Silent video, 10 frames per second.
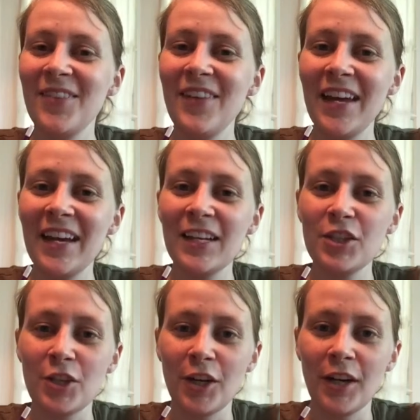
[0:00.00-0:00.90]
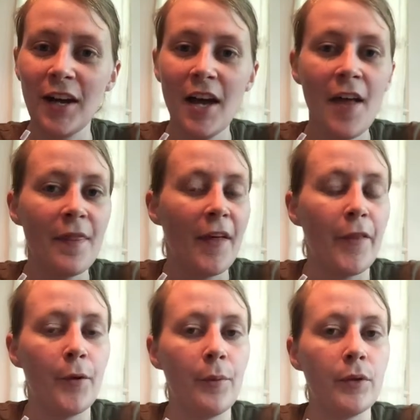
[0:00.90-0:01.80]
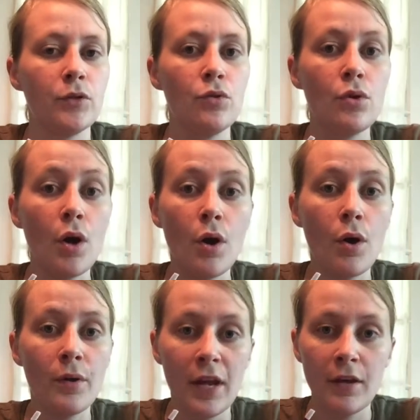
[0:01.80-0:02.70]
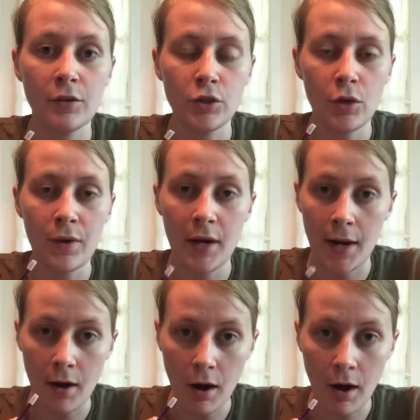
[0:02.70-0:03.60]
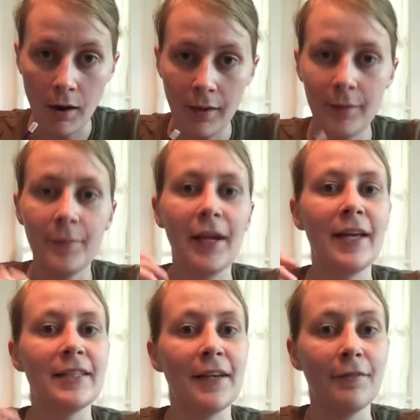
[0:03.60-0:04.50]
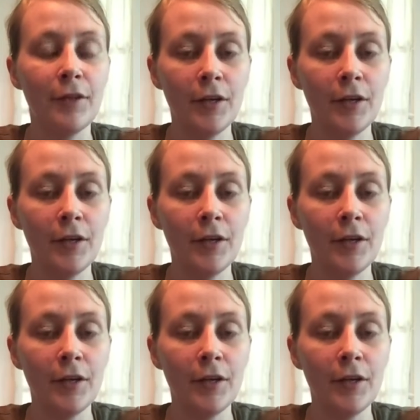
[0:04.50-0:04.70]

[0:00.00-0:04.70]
making sure that there was no nail showing at all. But as I've